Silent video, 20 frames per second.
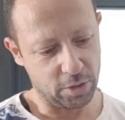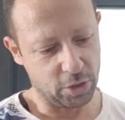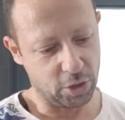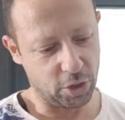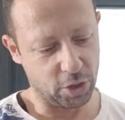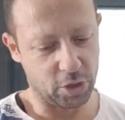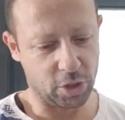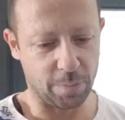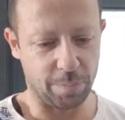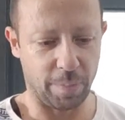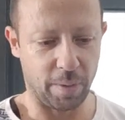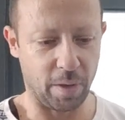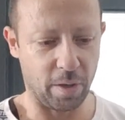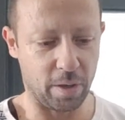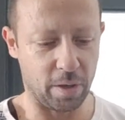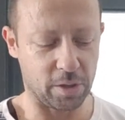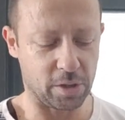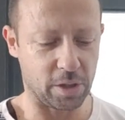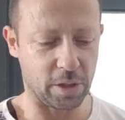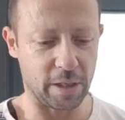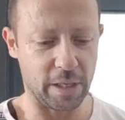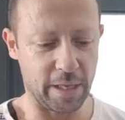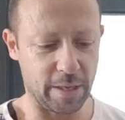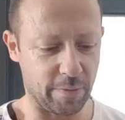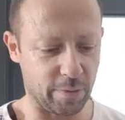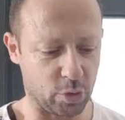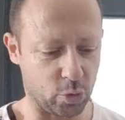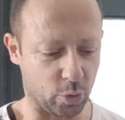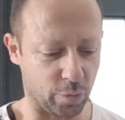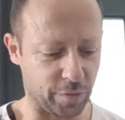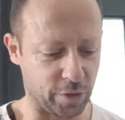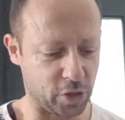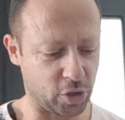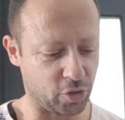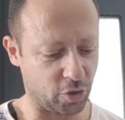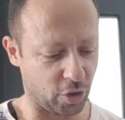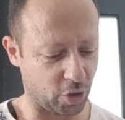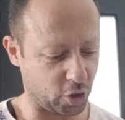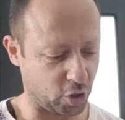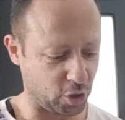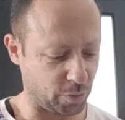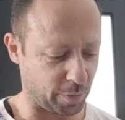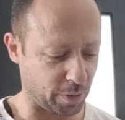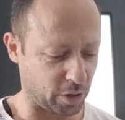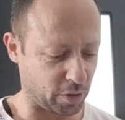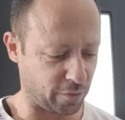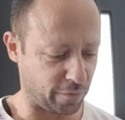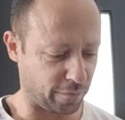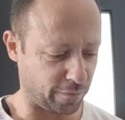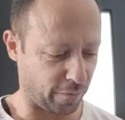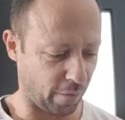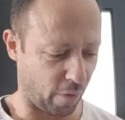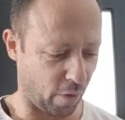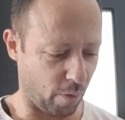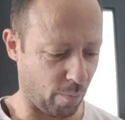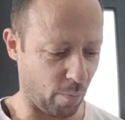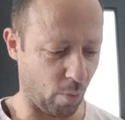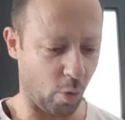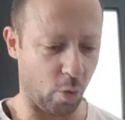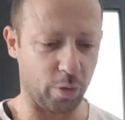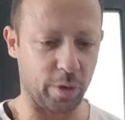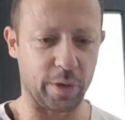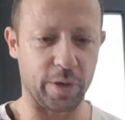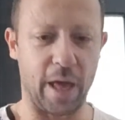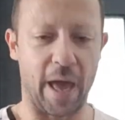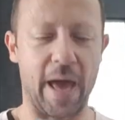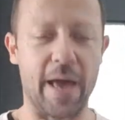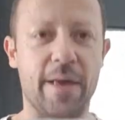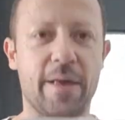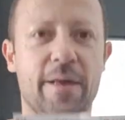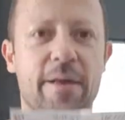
Just the parts, and here are sort of instructions. But there's far more than